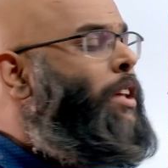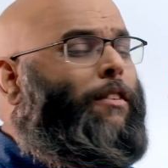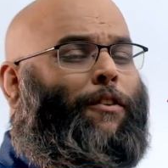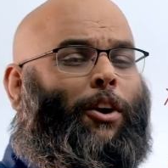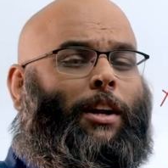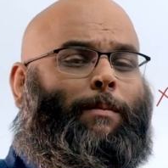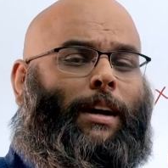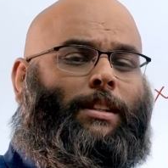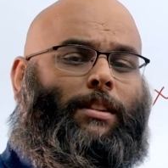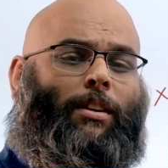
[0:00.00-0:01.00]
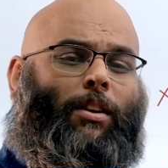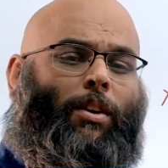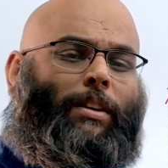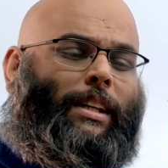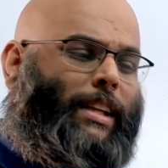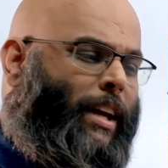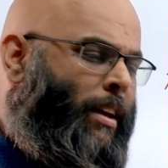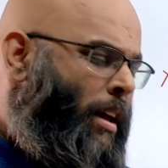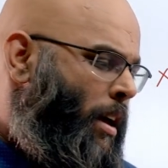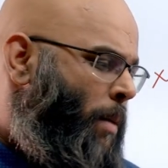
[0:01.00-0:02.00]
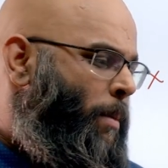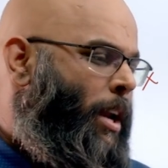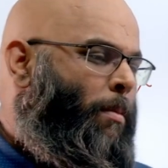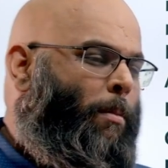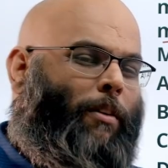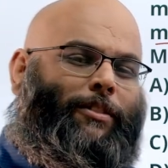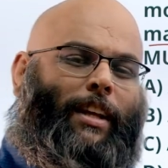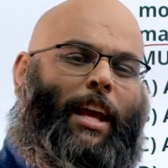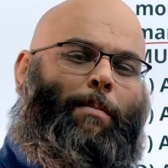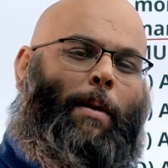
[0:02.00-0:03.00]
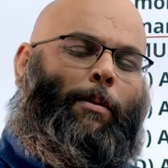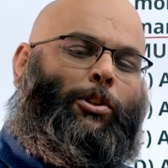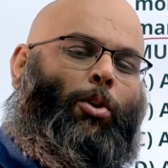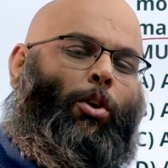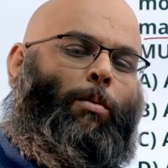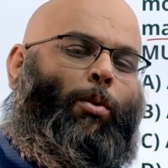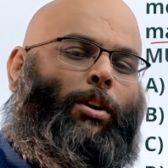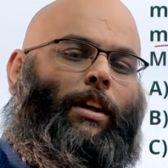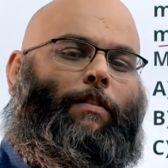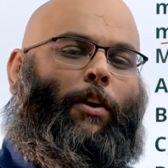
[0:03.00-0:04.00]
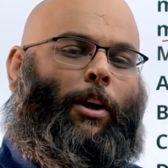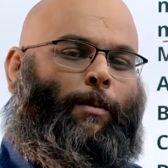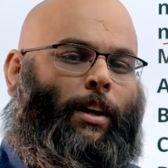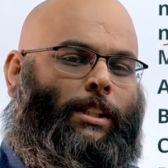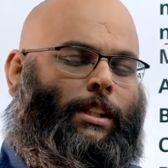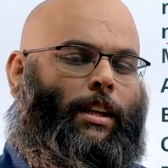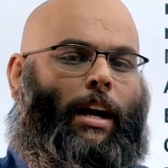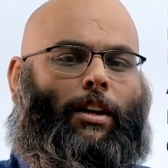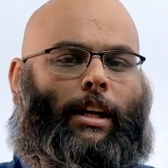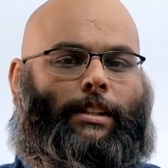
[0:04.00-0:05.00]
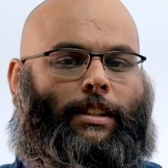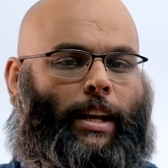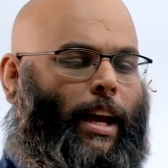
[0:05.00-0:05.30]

than 40 marks. Now they say a minimum of three people scored more than 40 marks. Not necessary